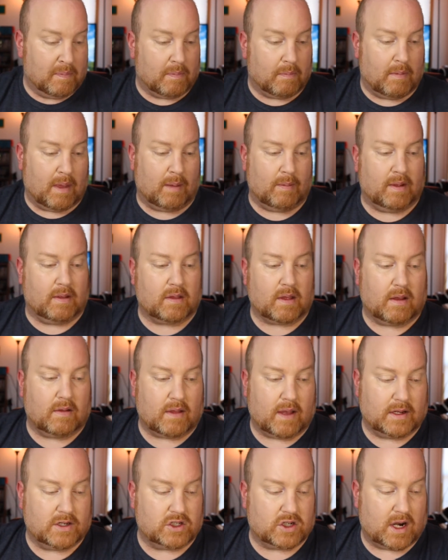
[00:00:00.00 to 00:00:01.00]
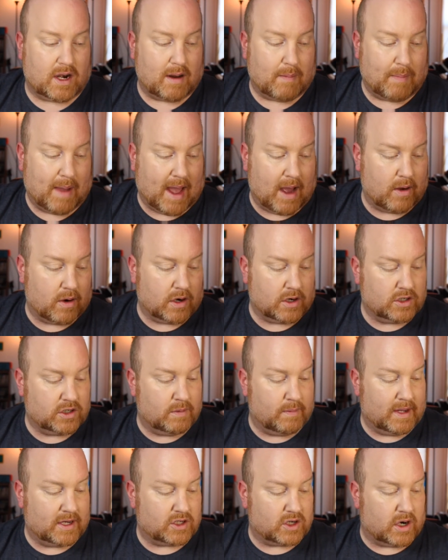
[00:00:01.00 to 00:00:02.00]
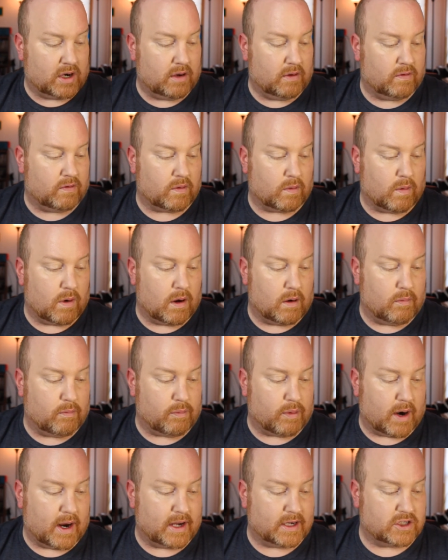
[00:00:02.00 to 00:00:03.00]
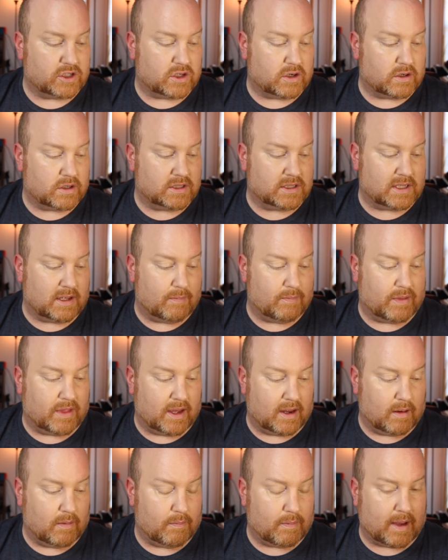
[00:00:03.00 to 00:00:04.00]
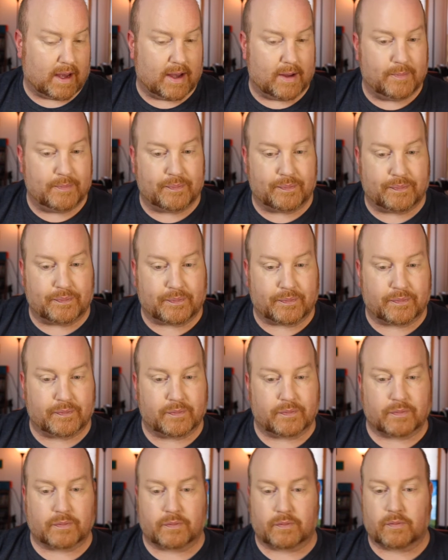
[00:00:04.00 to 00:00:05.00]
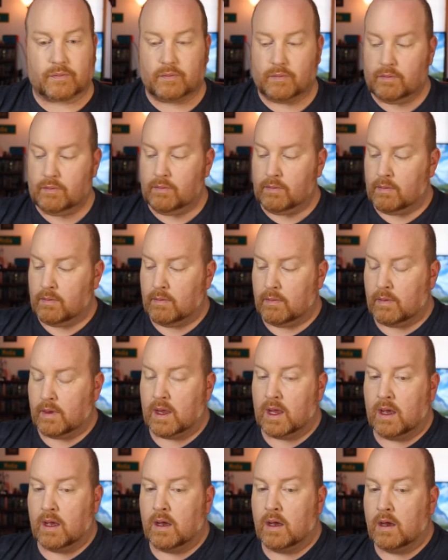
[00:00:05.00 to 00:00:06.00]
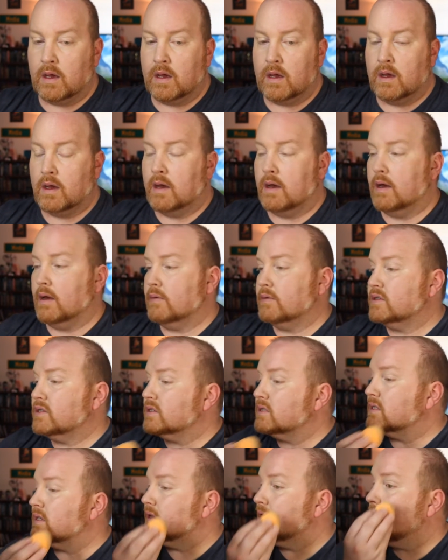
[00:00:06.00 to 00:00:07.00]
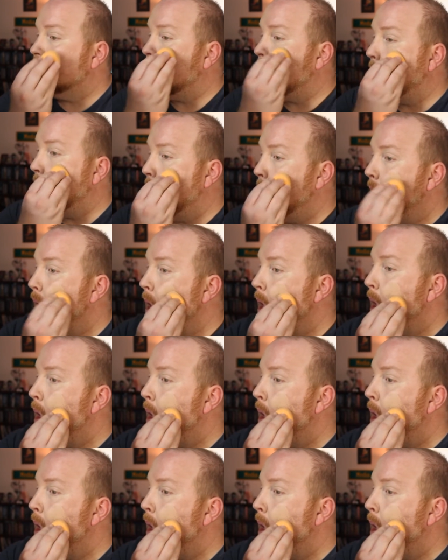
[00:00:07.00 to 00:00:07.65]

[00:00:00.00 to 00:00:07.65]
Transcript: maybe it's because I was trying to powder too much or I used the wrong brush or something, but it was just a little